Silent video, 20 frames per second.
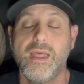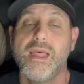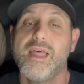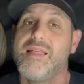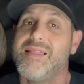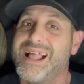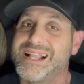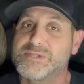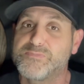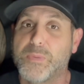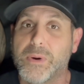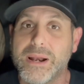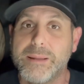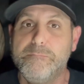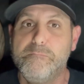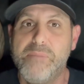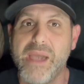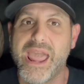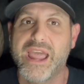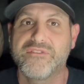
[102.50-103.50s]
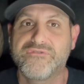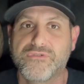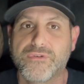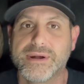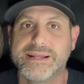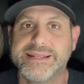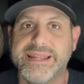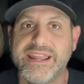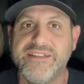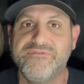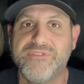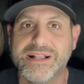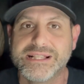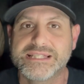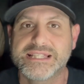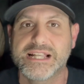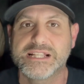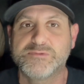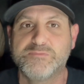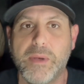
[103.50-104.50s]
That's pretty big for a defense
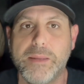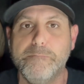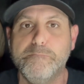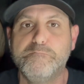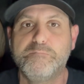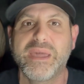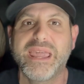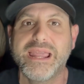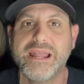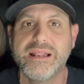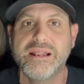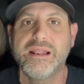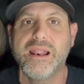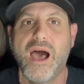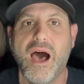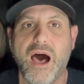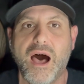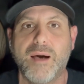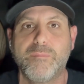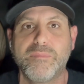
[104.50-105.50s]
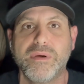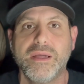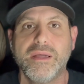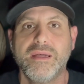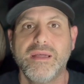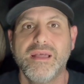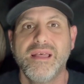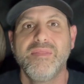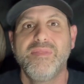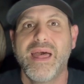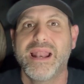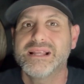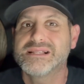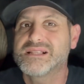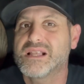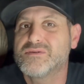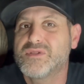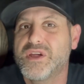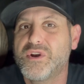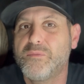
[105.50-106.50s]
that's been beaten up. That is
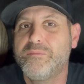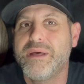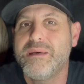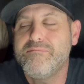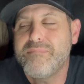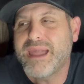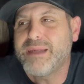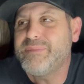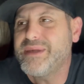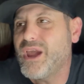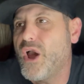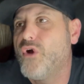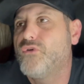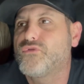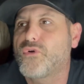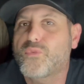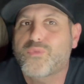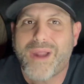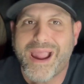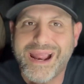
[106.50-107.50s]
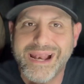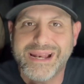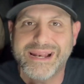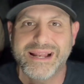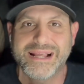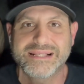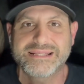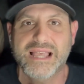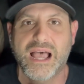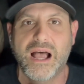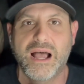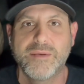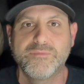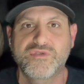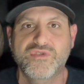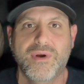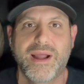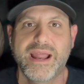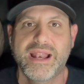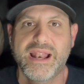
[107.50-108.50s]
a little bit maybe overrated at
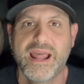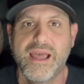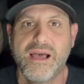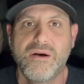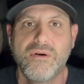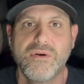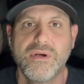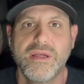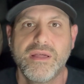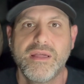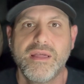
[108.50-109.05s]
times right now.